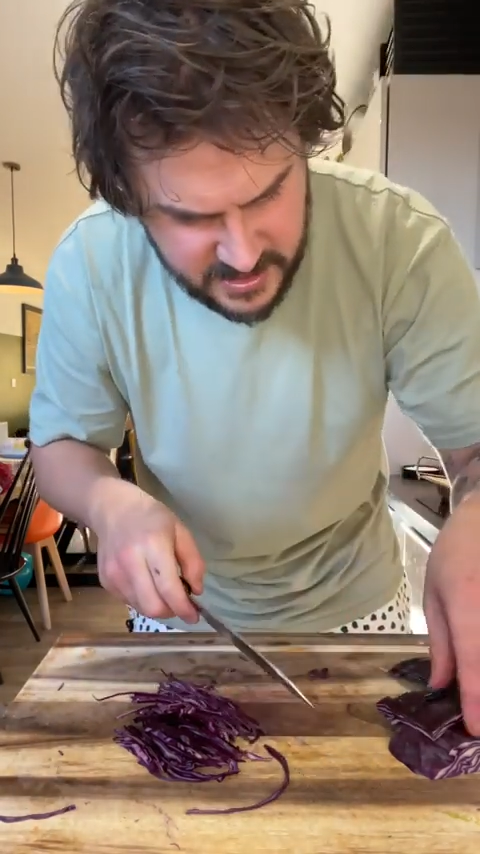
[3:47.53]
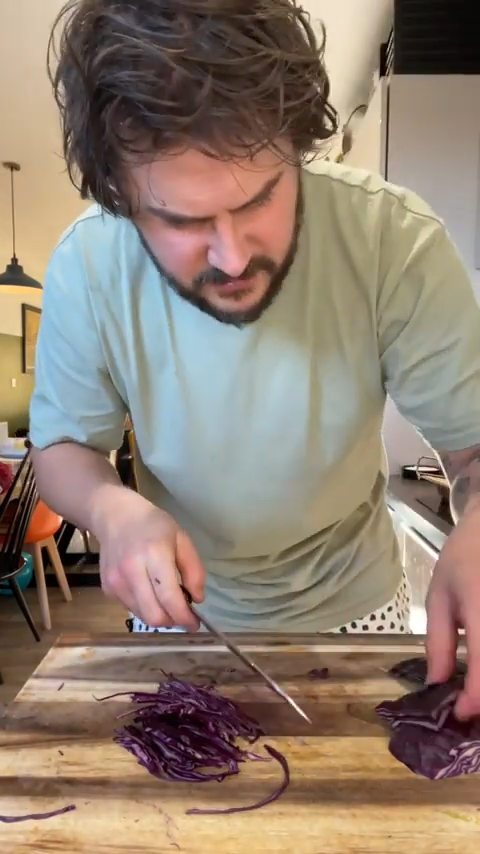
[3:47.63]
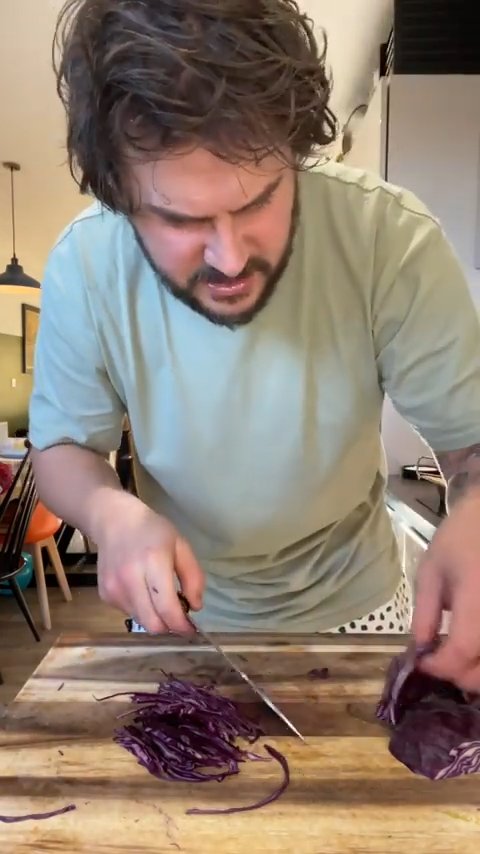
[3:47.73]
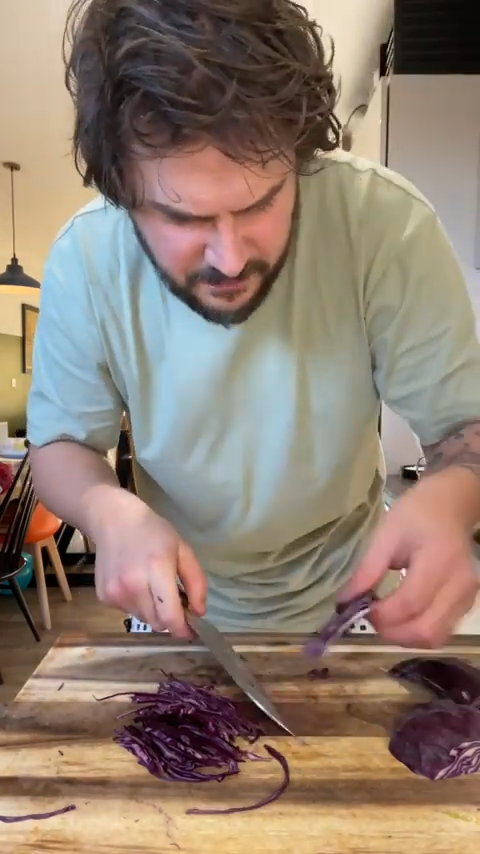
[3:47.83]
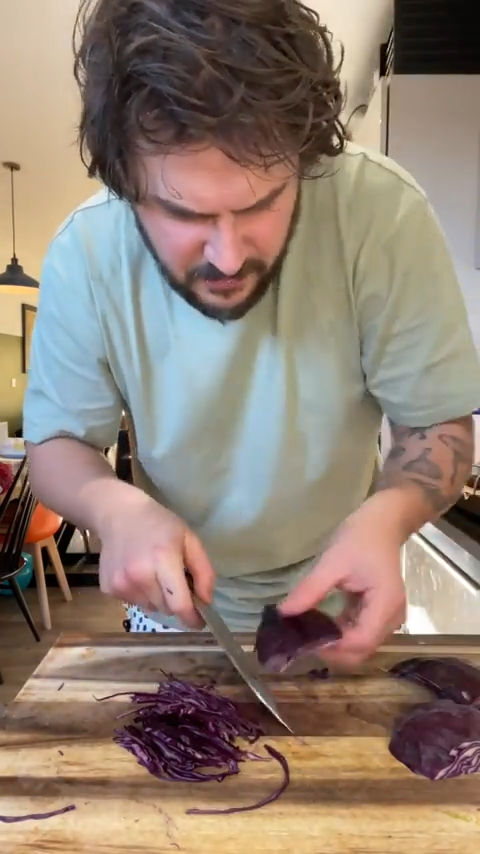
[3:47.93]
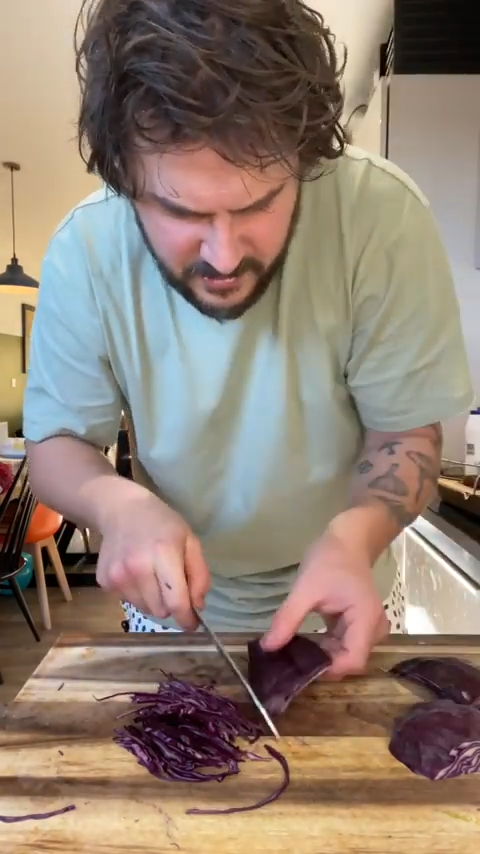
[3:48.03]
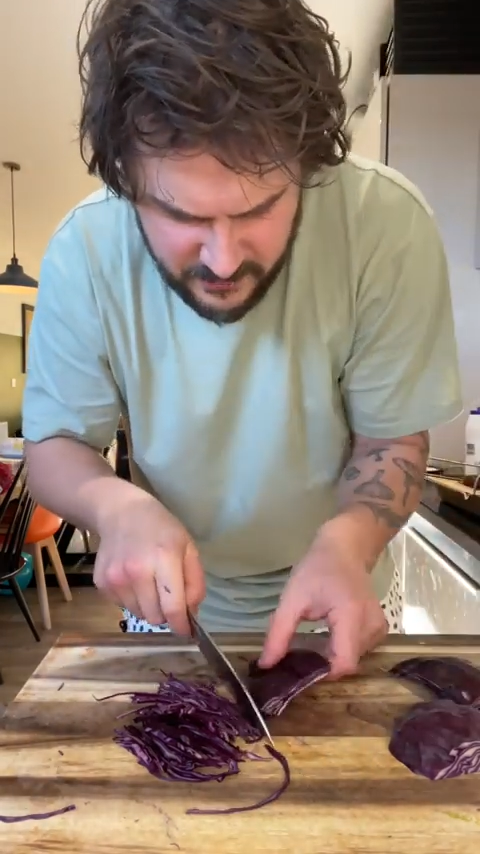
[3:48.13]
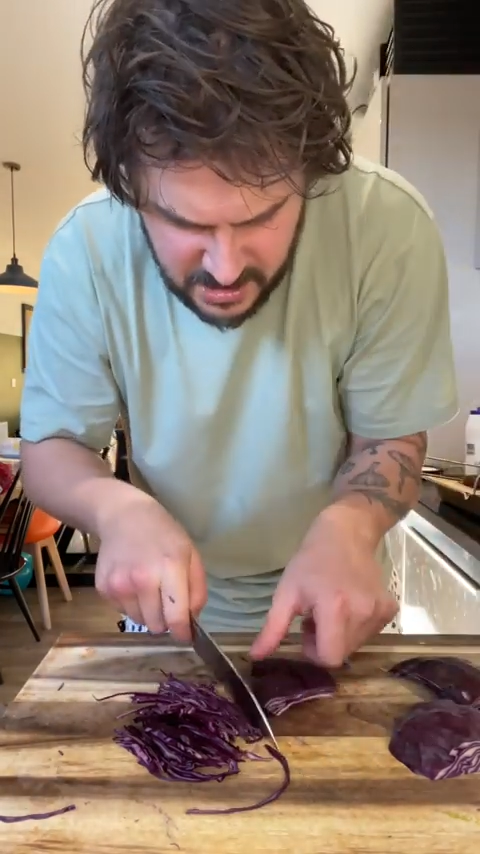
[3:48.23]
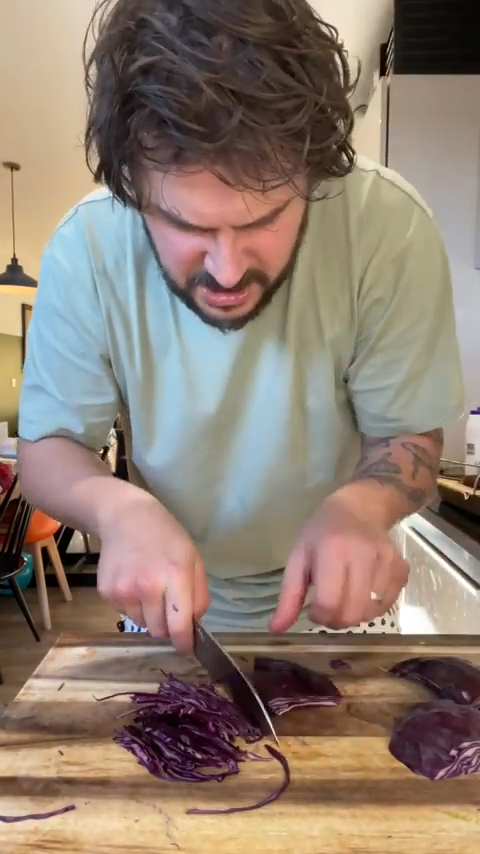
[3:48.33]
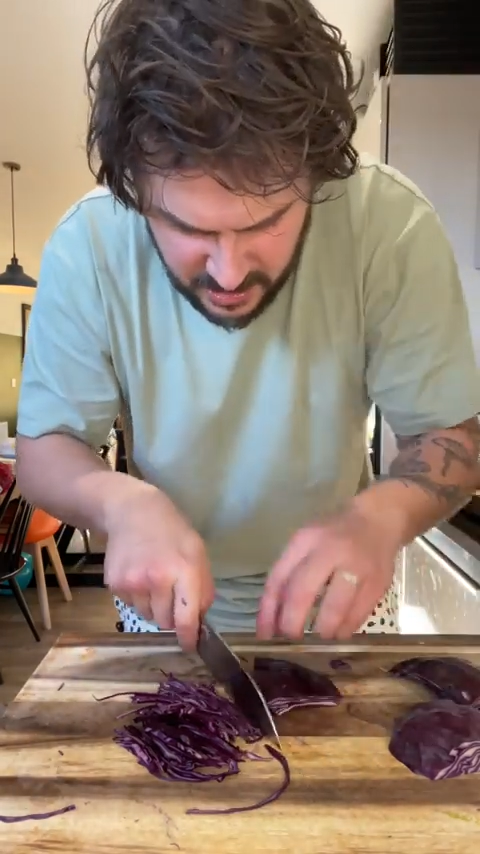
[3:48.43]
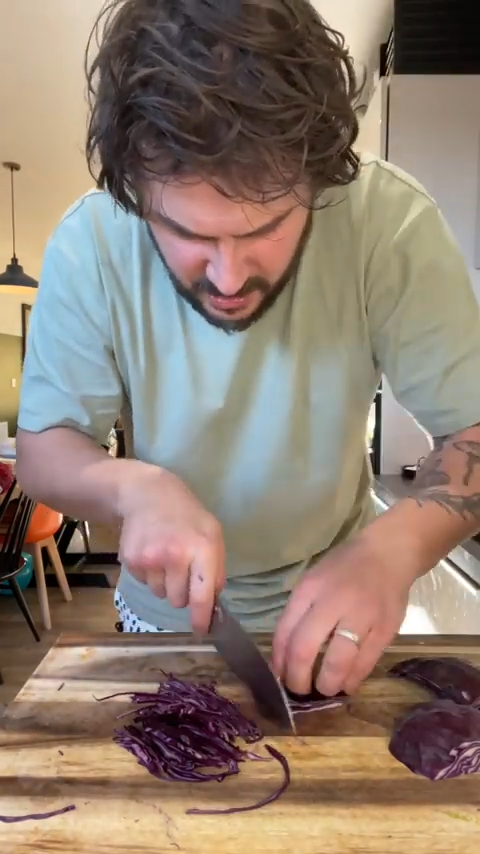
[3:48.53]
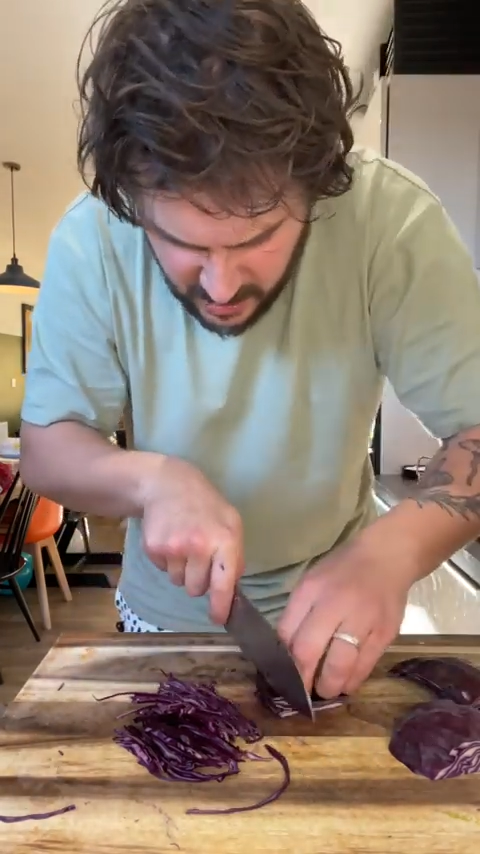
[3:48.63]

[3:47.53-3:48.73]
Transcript: so what's the point in rushing?